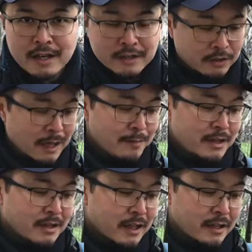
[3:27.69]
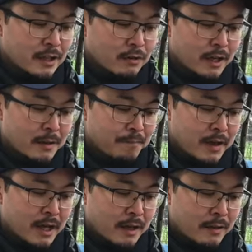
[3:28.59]
So that means that, you know, like,
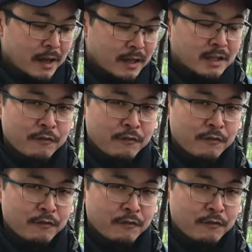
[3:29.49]
it's